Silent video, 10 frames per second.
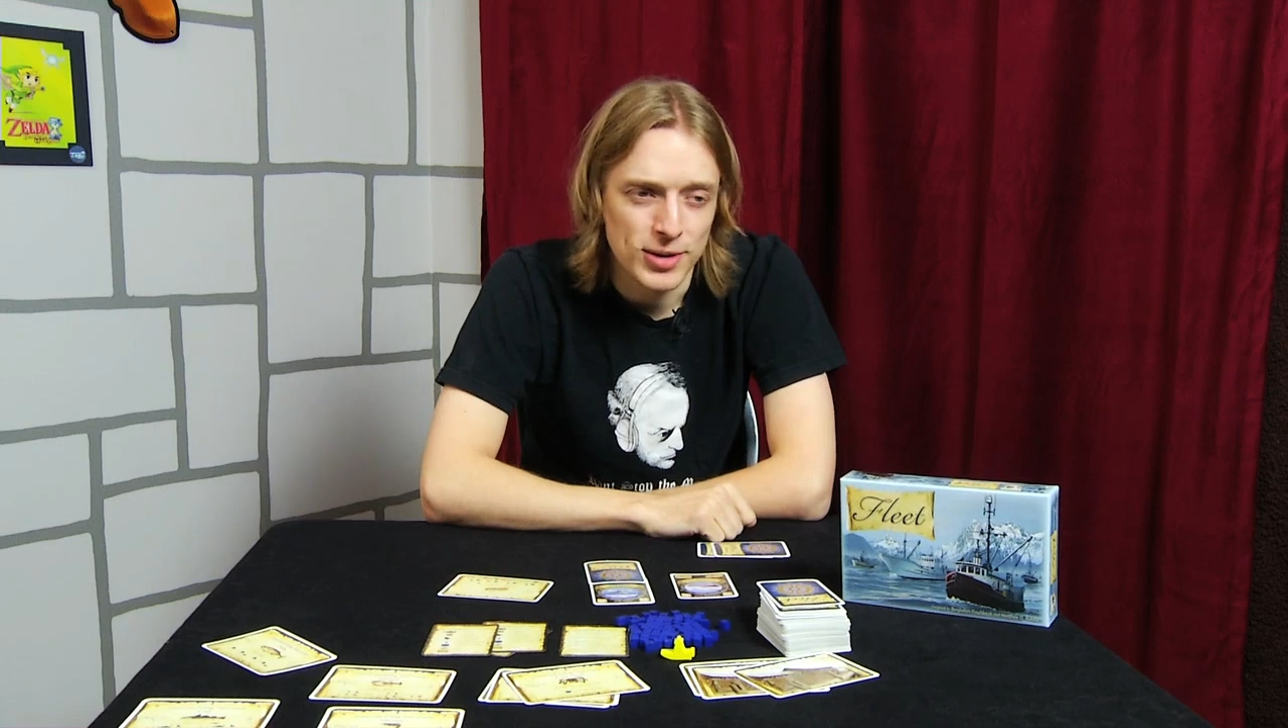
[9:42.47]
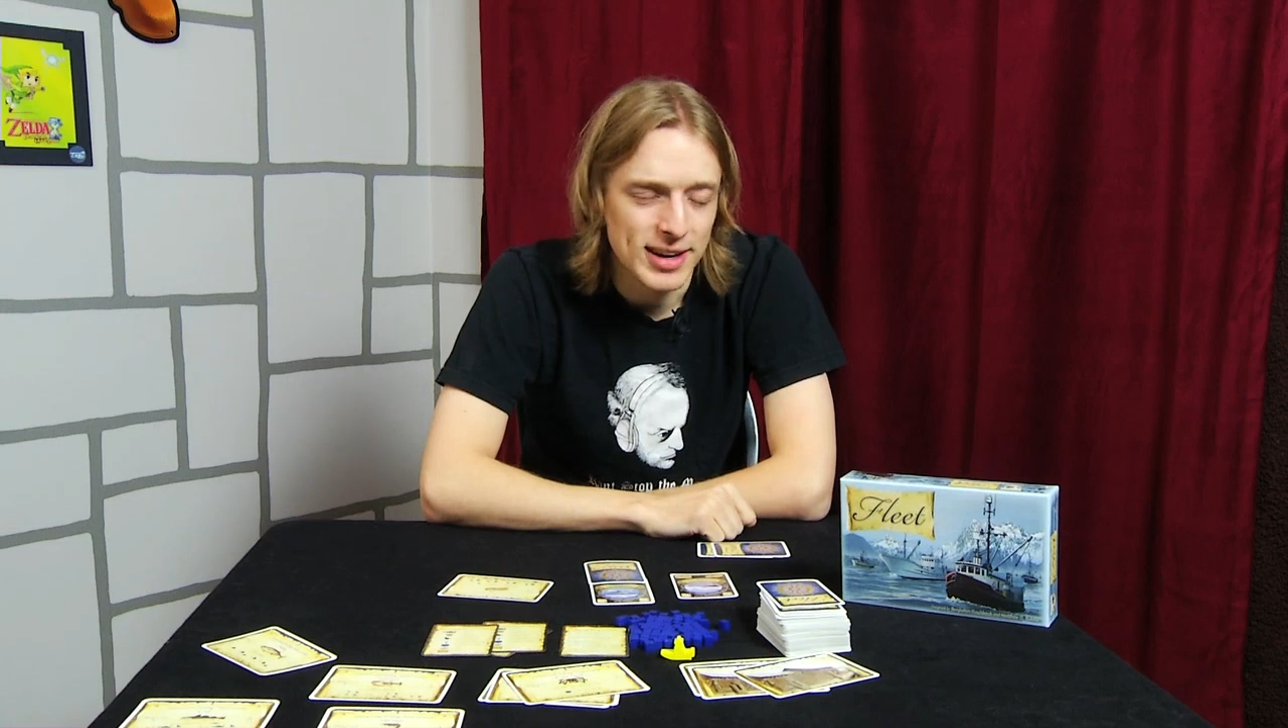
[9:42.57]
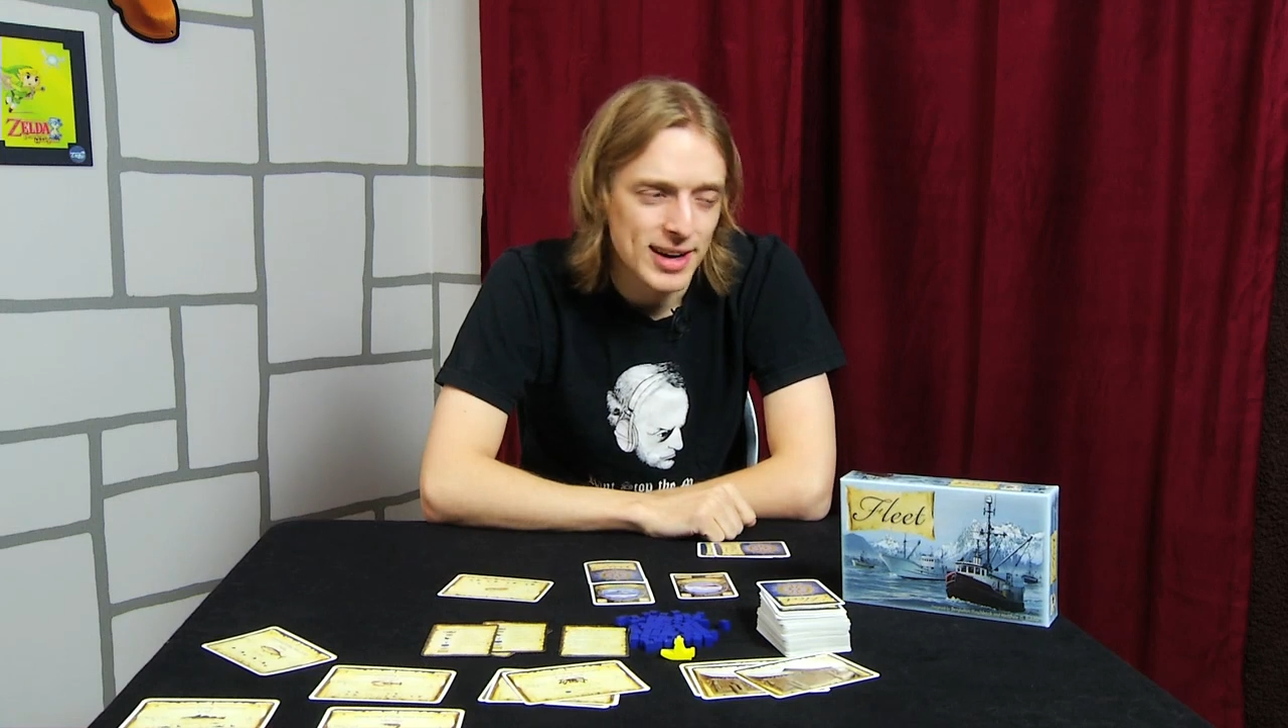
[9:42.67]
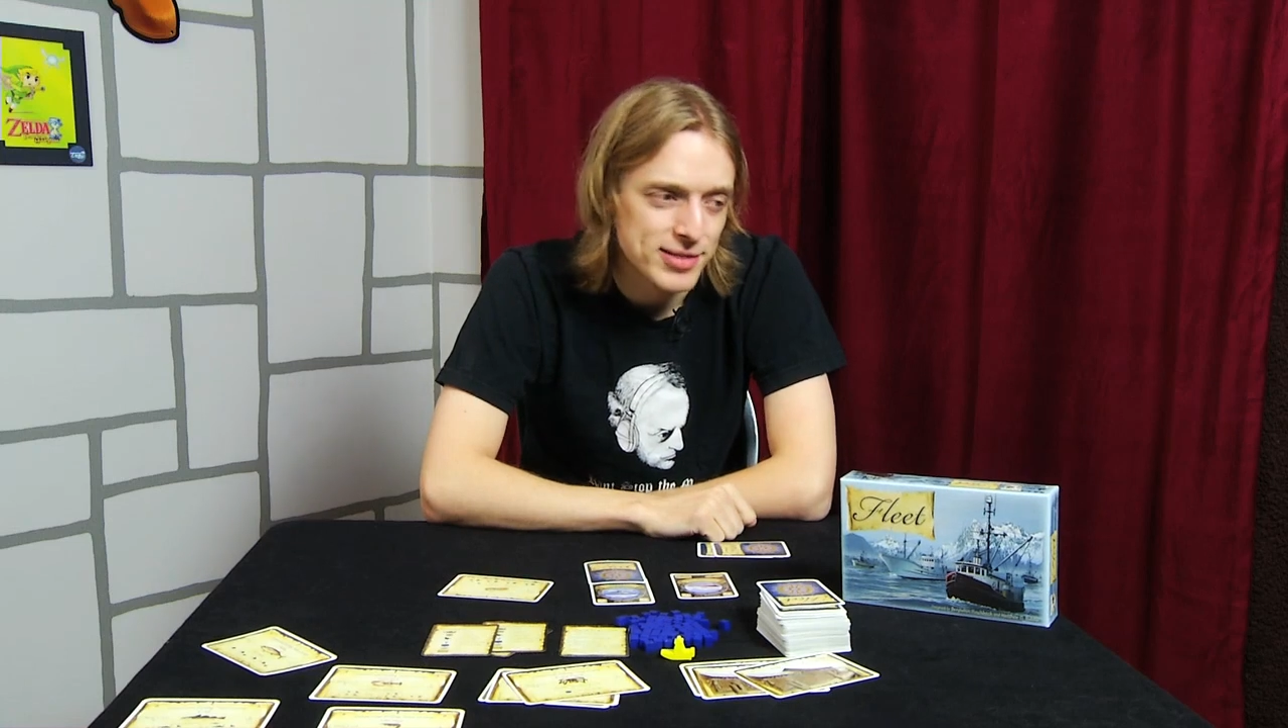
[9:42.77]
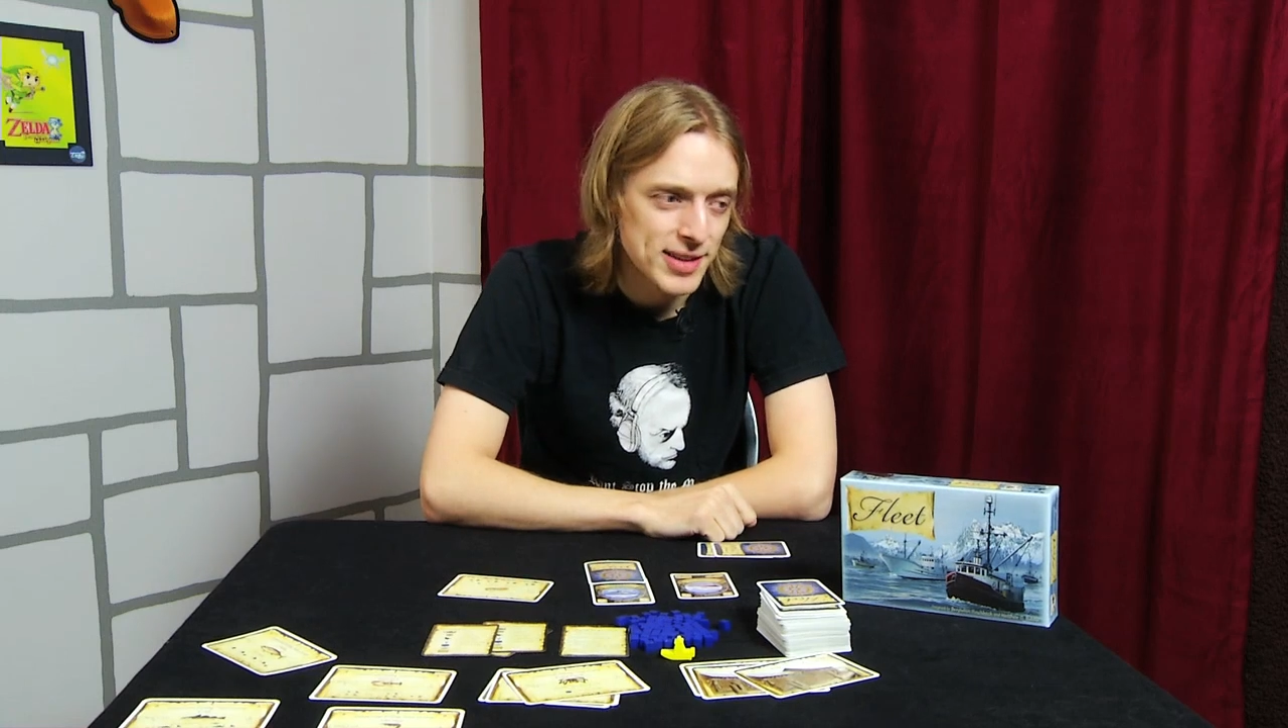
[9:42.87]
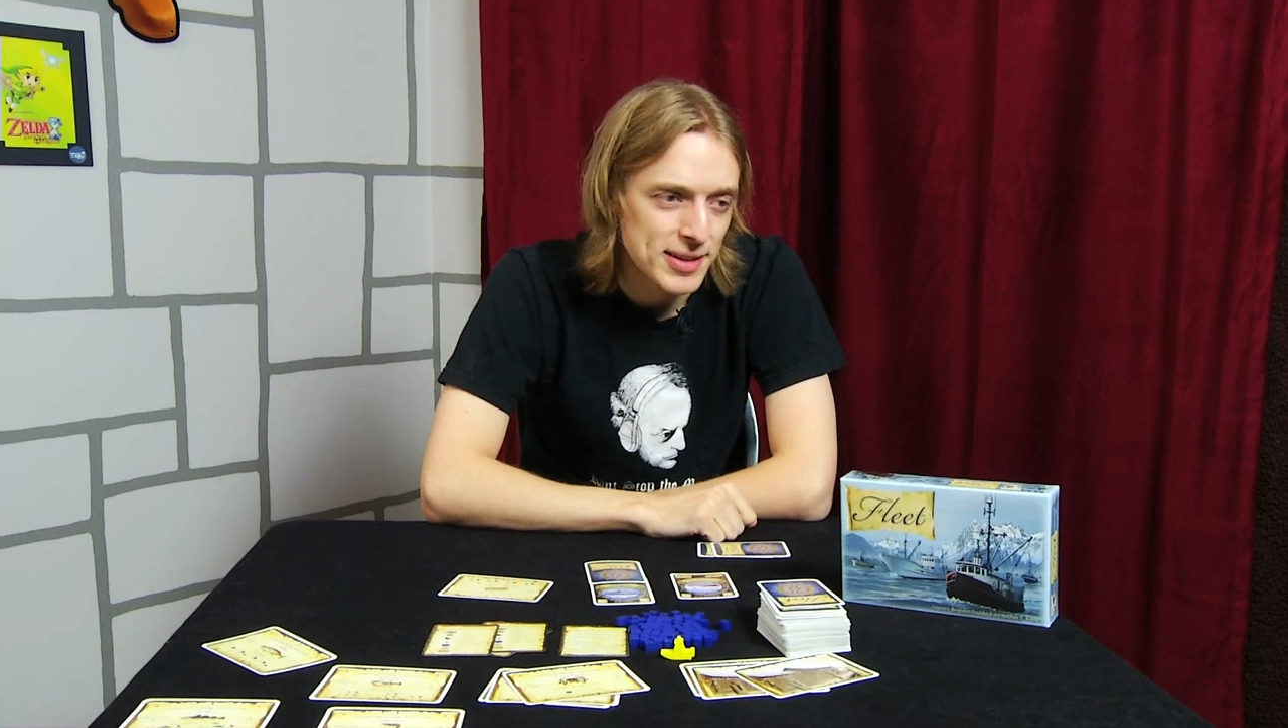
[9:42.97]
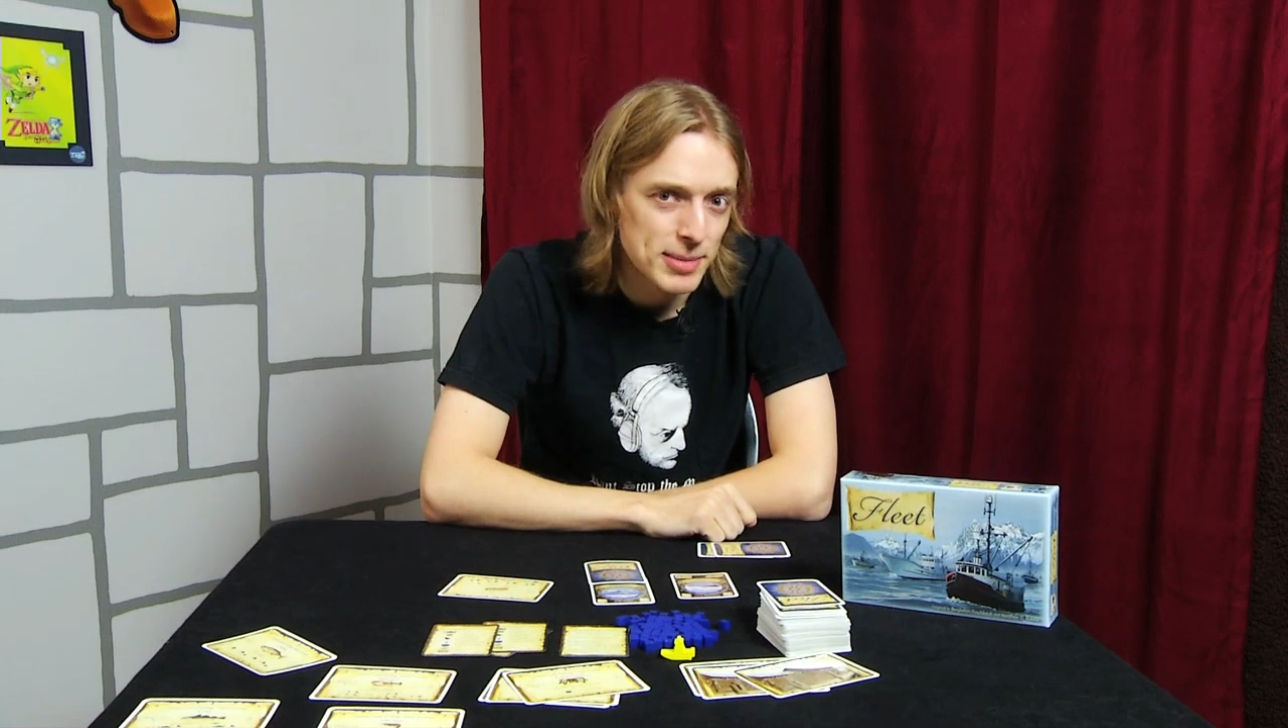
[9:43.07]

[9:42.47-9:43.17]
and have nothing